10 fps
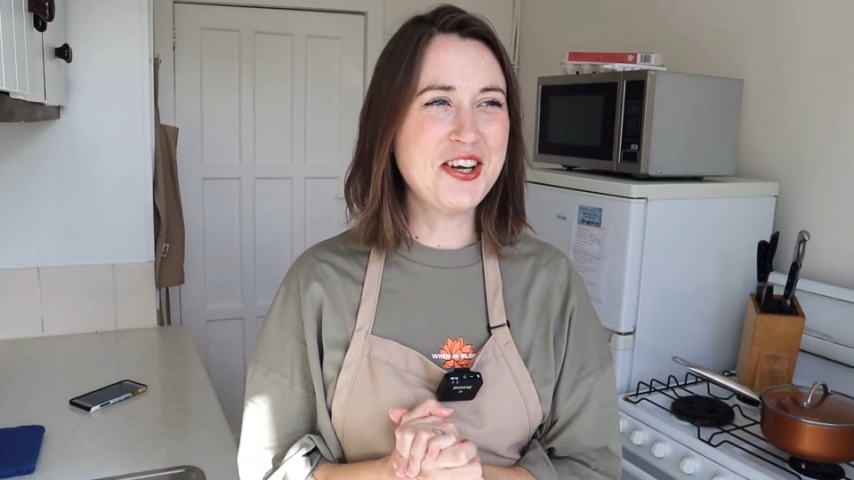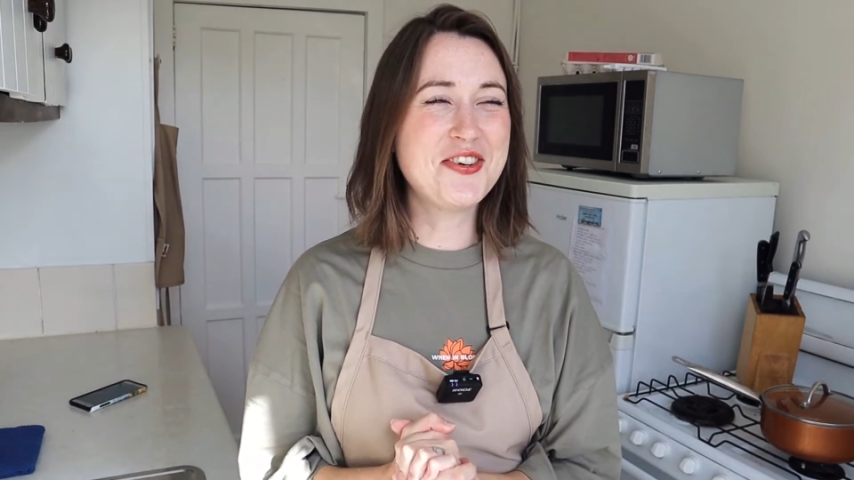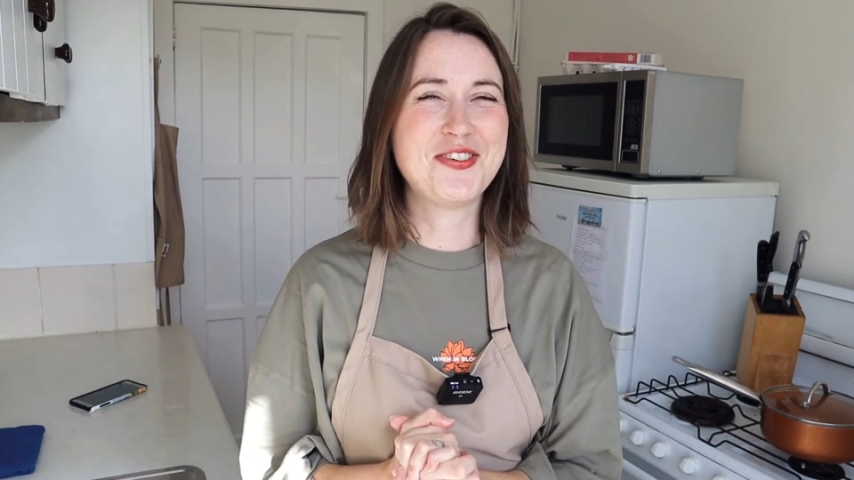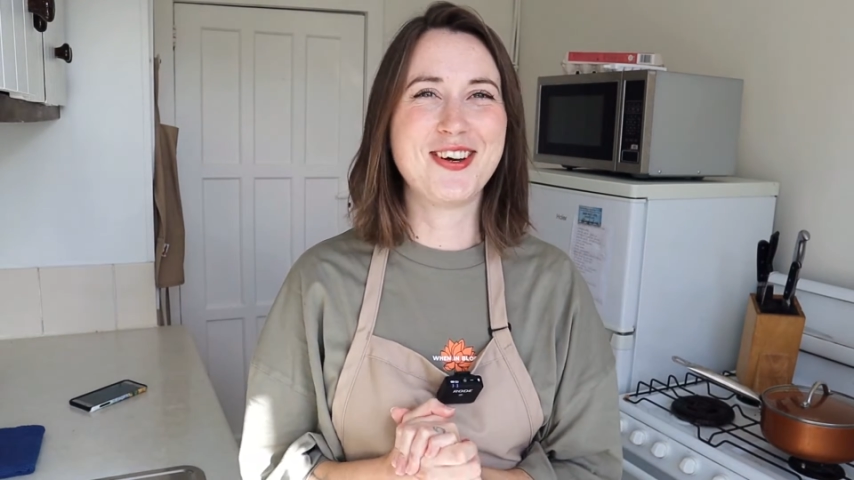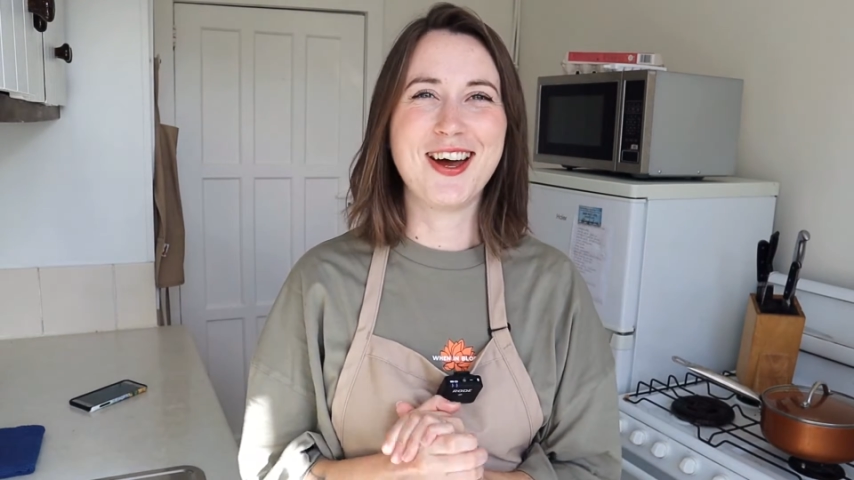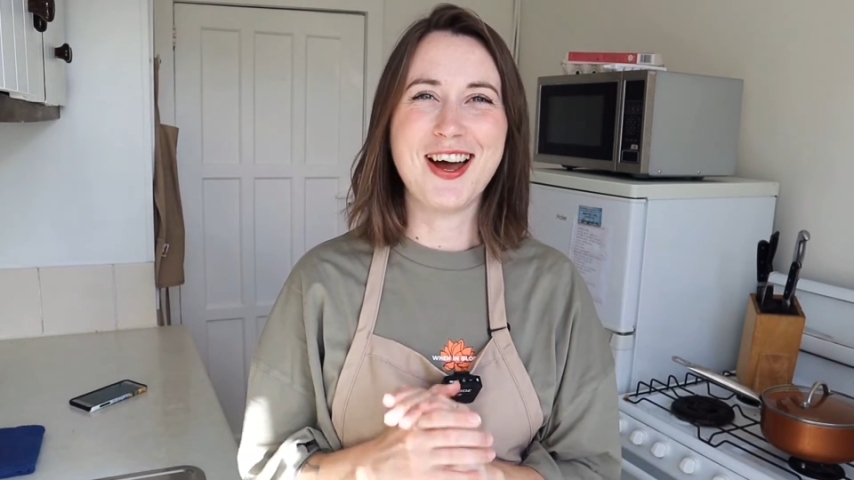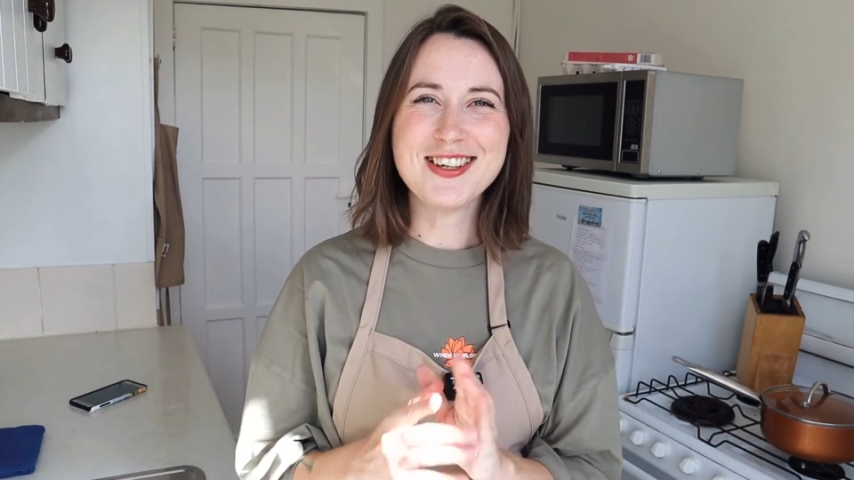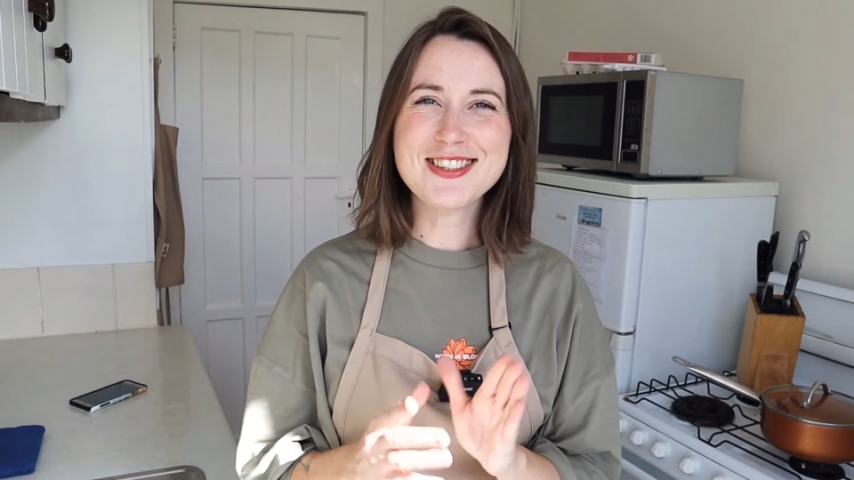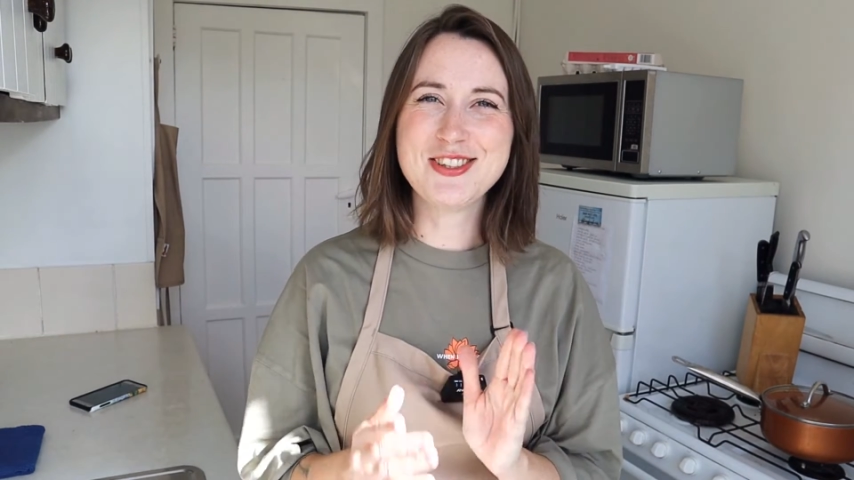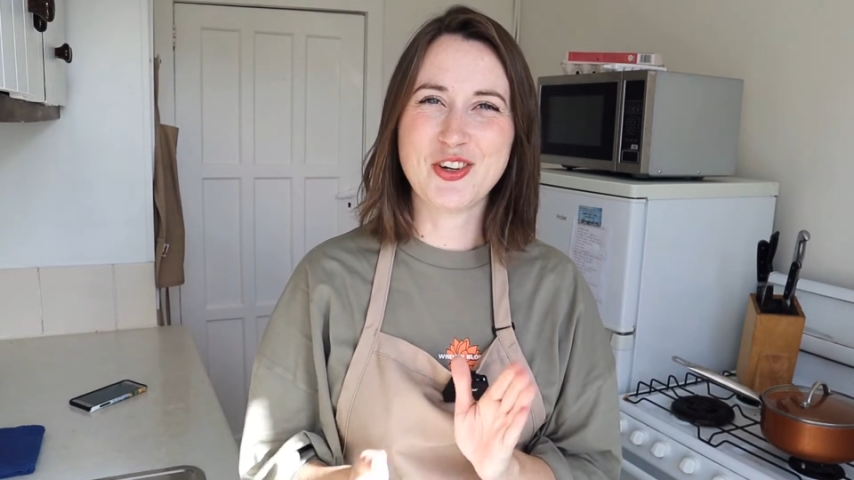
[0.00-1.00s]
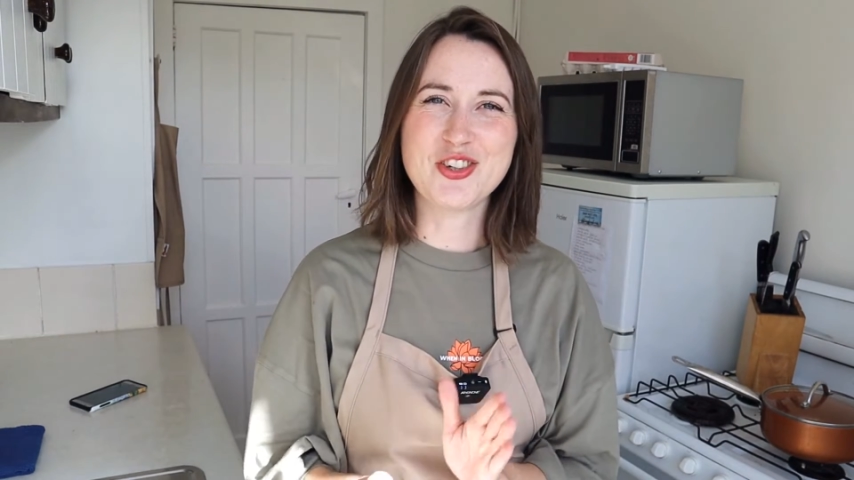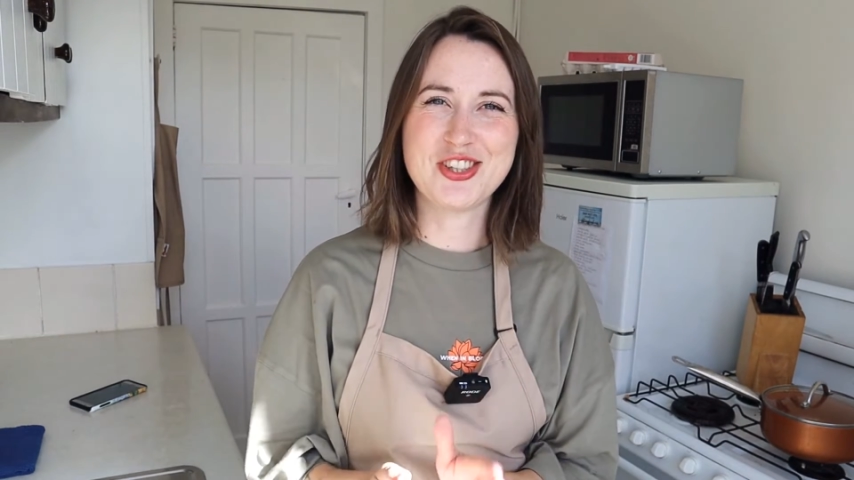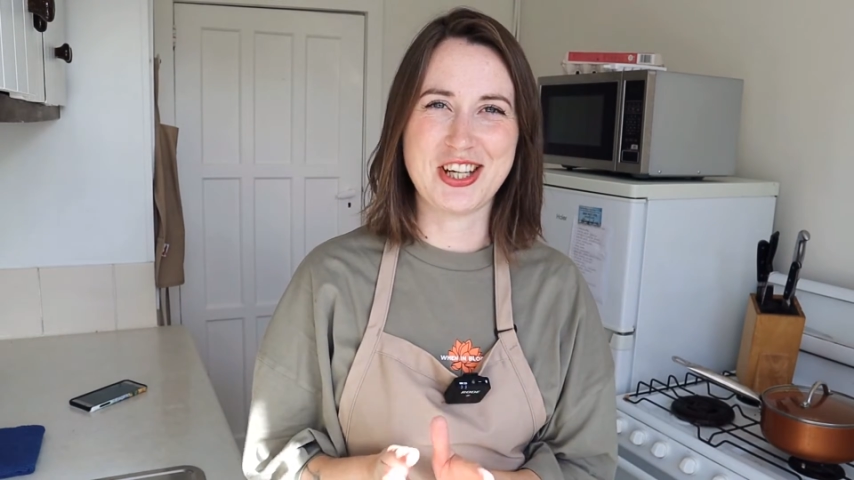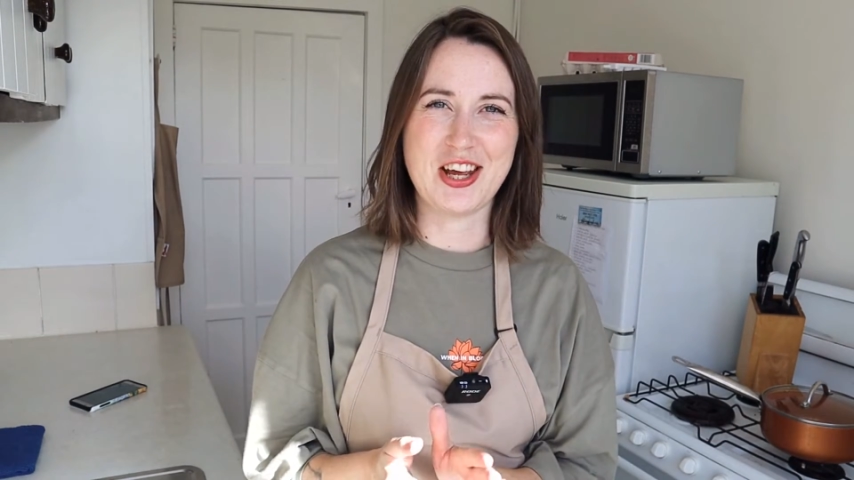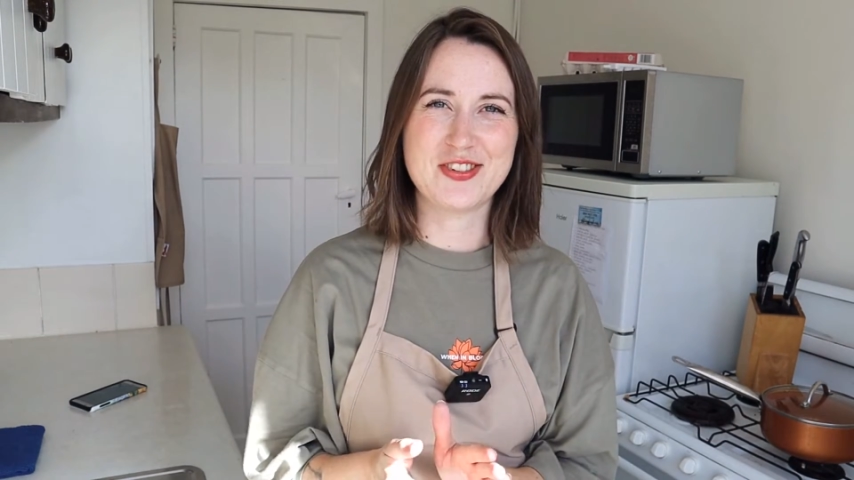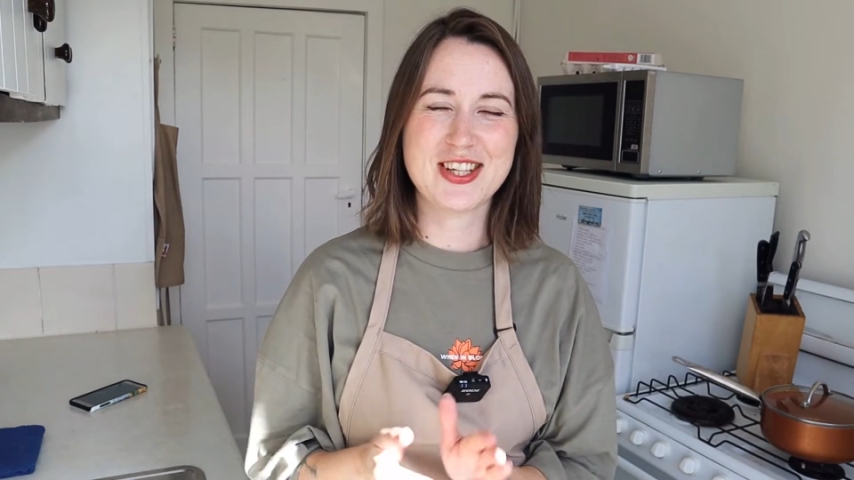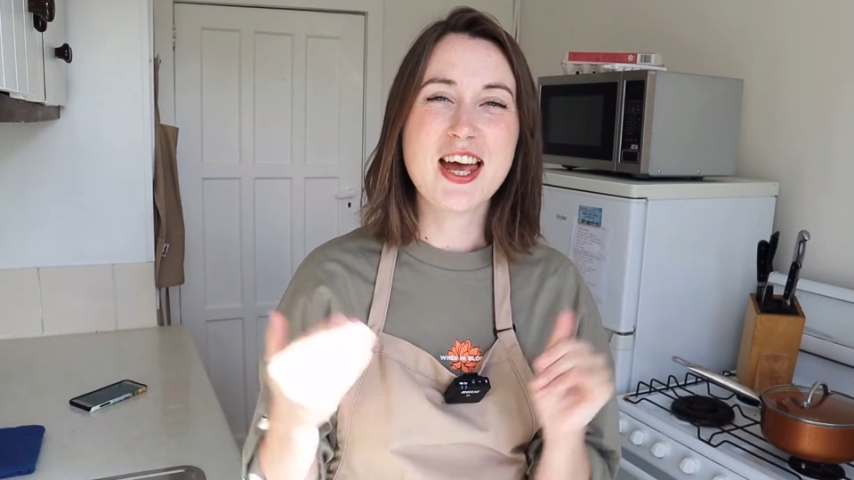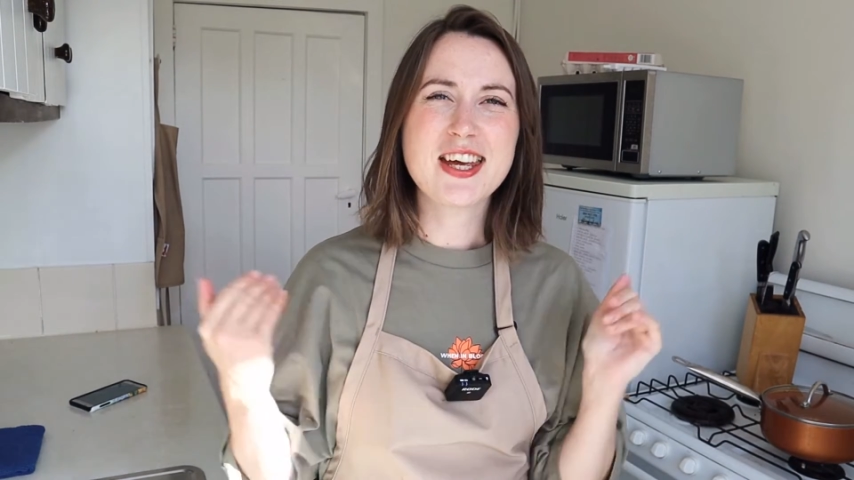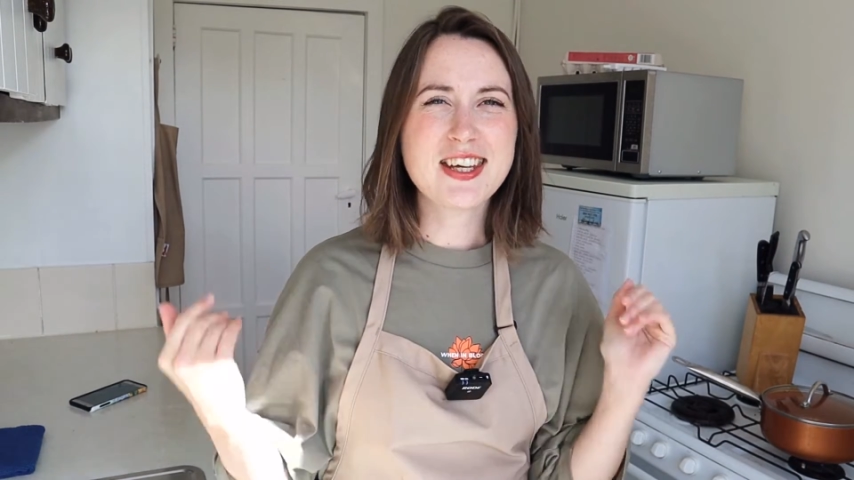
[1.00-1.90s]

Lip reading: if us non-chefs